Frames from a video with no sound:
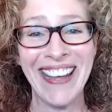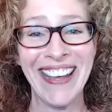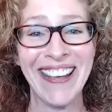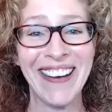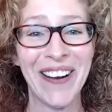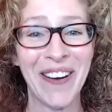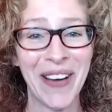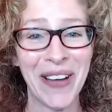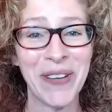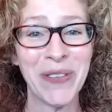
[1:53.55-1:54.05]

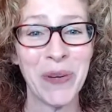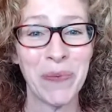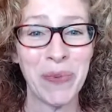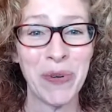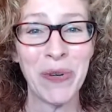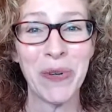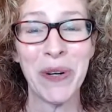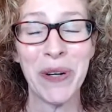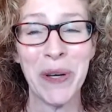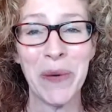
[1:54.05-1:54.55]

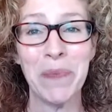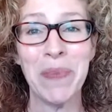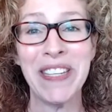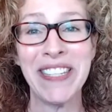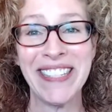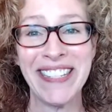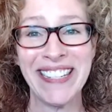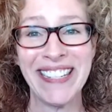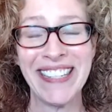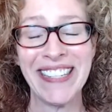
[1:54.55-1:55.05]
entrepreneurial
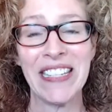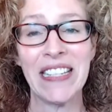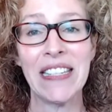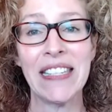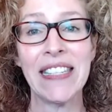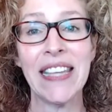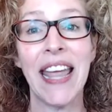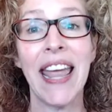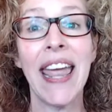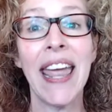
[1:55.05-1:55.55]
businesses.